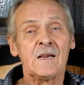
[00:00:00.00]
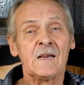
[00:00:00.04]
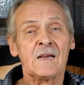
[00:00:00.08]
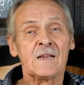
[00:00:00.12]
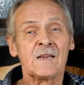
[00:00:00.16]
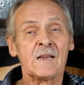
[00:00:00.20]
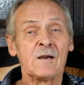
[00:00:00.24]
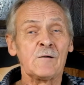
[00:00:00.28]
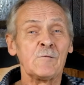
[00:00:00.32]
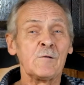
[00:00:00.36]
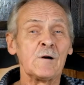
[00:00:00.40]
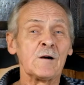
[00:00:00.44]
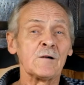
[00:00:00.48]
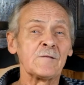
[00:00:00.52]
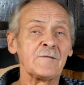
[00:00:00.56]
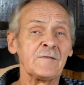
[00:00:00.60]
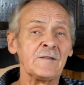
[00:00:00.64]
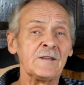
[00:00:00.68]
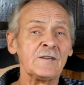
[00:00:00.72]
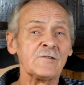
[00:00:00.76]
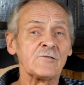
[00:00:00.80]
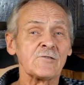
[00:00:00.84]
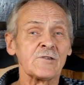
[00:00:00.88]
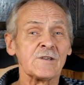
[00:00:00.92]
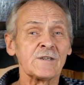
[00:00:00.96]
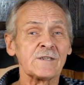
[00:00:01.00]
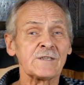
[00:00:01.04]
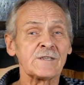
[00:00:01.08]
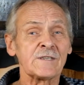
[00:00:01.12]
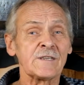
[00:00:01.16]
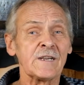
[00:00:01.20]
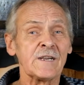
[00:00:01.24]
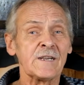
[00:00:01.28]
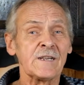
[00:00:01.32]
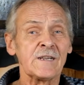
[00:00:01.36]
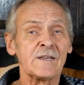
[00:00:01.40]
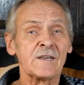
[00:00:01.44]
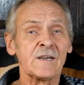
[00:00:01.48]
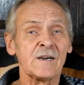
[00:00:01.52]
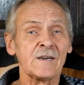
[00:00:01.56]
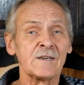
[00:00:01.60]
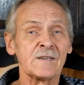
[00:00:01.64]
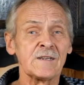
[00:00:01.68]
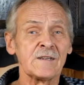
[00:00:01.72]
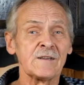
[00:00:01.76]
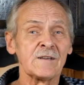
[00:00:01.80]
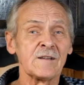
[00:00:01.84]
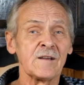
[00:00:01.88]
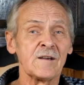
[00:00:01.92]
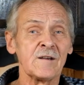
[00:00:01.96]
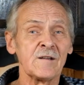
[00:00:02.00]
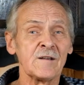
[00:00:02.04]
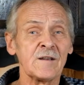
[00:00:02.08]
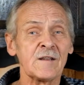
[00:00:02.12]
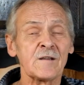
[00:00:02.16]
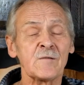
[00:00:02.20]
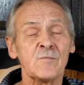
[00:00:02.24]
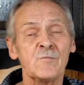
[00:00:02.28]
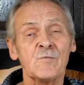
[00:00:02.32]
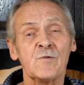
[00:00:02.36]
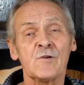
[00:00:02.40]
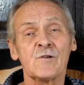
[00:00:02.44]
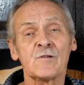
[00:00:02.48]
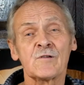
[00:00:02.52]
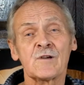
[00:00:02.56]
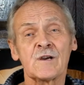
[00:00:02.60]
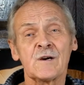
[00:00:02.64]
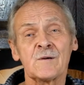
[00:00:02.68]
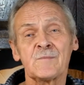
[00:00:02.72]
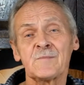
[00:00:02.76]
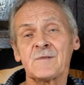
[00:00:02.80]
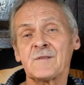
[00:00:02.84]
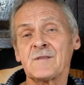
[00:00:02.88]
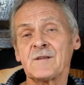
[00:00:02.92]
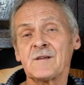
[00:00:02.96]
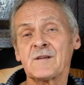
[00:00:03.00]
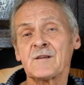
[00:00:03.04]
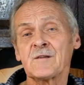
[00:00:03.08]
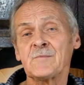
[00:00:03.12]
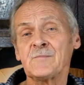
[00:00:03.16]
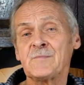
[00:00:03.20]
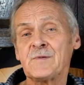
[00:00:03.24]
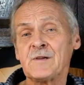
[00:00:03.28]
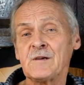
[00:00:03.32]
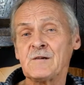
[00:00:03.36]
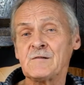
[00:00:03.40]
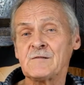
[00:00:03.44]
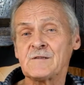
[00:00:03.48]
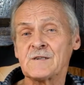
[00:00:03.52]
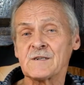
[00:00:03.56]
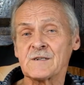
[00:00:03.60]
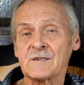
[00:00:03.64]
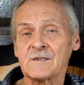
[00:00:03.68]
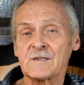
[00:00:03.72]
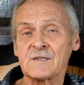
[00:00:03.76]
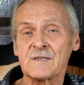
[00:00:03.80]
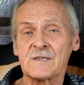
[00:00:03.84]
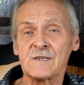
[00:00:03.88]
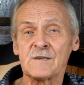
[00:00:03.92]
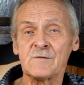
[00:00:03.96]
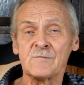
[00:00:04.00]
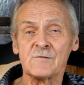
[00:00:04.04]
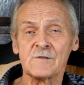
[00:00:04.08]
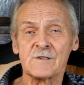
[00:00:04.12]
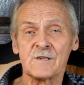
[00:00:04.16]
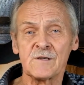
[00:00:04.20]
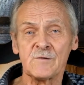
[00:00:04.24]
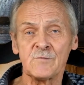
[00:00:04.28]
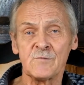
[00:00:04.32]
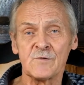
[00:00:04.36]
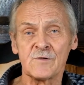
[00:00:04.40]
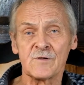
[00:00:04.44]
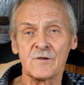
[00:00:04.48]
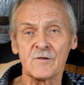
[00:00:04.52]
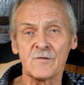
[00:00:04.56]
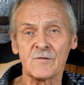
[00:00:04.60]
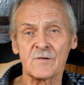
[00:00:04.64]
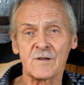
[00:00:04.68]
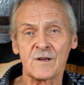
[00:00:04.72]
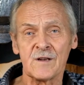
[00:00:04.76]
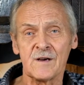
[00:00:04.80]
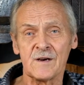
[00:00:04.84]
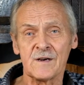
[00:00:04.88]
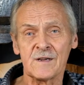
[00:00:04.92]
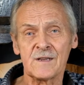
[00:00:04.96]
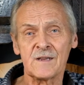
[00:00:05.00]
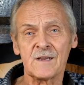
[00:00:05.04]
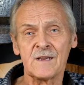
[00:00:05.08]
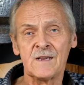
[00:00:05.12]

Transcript: Now, out of interest's sake, I did a little mock-up on the computer to see what it would look like.